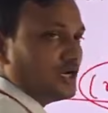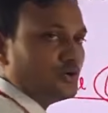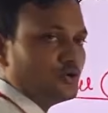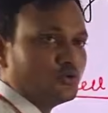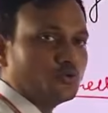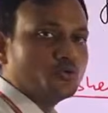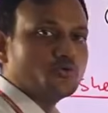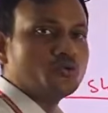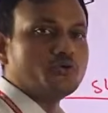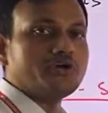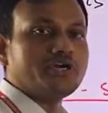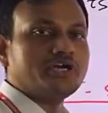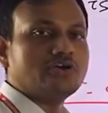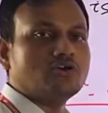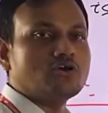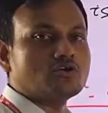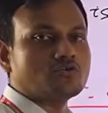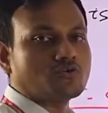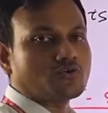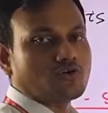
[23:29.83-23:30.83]
2
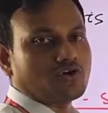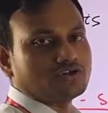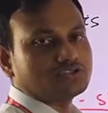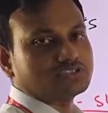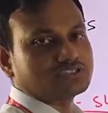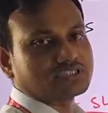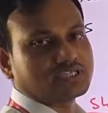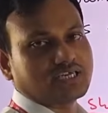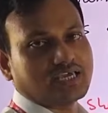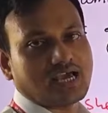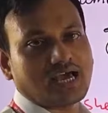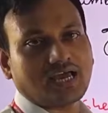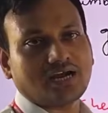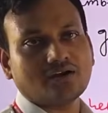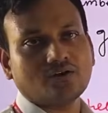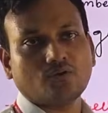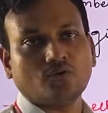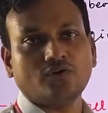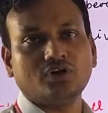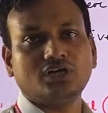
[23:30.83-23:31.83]
electrons can
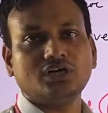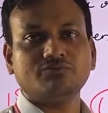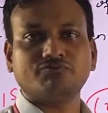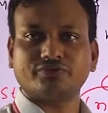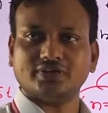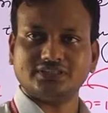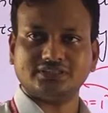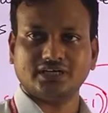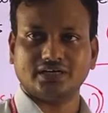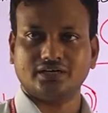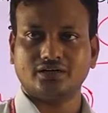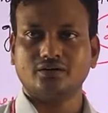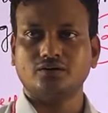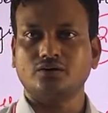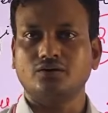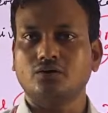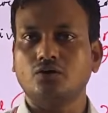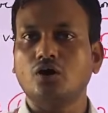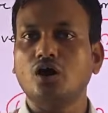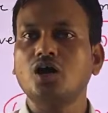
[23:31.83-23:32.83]
only present,
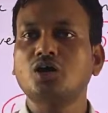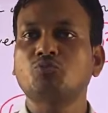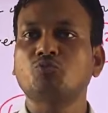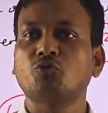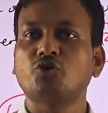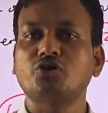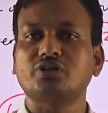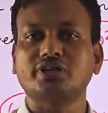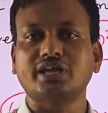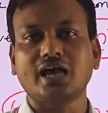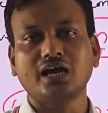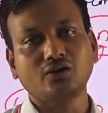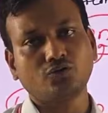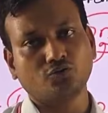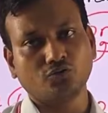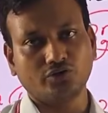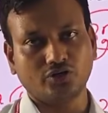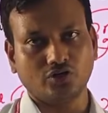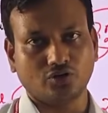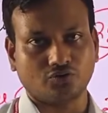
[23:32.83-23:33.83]
not more than
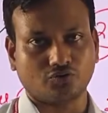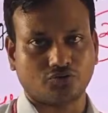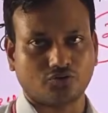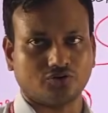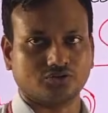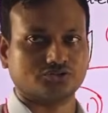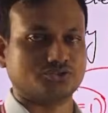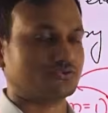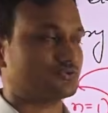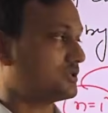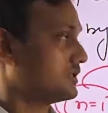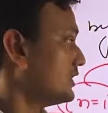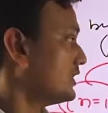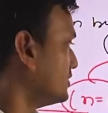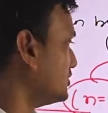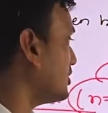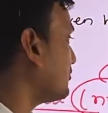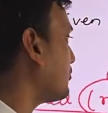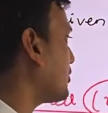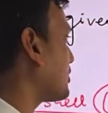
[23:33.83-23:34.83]
2 electrons.
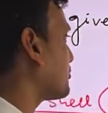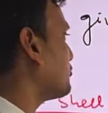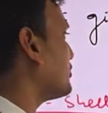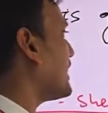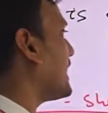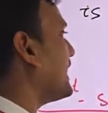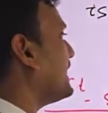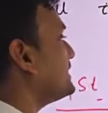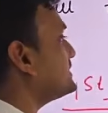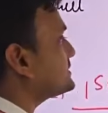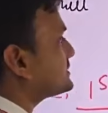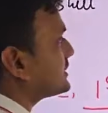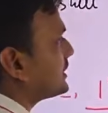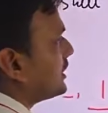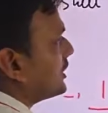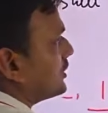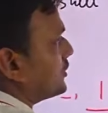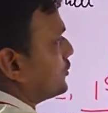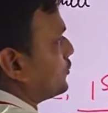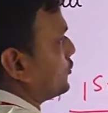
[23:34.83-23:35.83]
The formula is
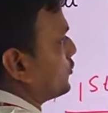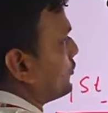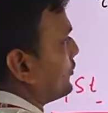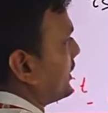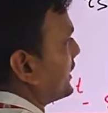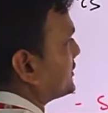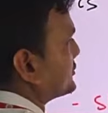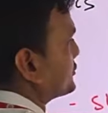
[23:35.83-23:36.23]
2n